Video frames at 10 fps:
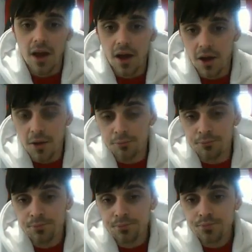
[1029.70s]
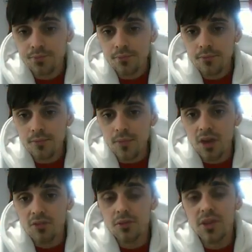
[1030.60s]
the
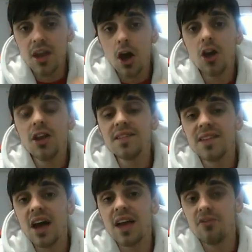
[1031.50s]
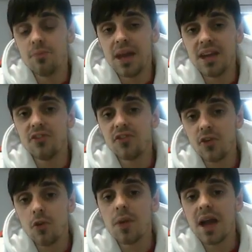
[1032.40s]
earnings that I have made
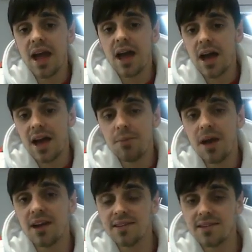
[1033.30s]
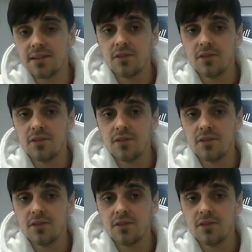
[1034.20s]
from my ad packs